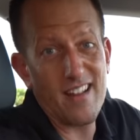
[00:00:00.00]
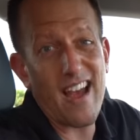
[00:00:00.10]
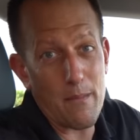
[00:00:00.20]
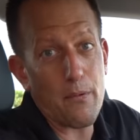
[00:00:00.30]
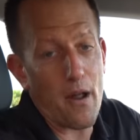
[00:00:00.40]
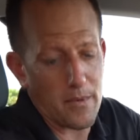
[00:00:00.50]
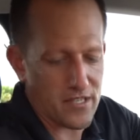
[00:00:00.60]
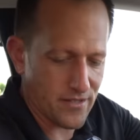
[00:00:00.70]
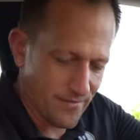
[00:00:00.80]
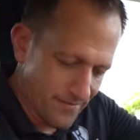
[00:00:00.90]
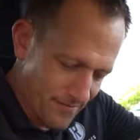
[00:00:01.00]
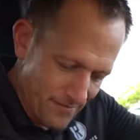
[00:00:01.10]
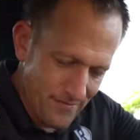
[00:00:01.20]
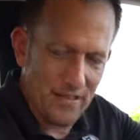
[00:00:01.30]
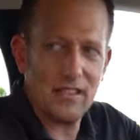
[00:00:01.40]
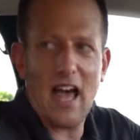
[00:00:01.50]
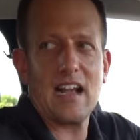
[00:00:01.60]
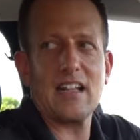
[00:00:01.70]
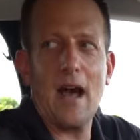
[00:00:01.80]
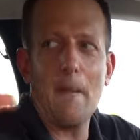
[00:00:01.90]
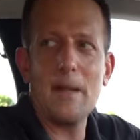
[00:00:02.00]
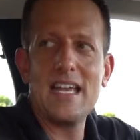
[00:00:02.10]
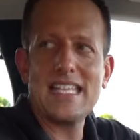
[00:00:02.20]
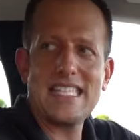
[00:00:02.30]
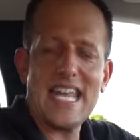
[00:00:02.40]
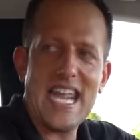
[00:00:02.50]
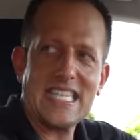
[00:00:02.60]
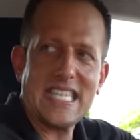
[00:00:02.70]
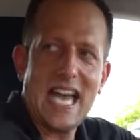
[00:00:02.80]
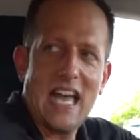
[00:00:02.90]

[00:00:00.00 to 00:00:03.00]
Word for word: I promise. Lock it up. Seats.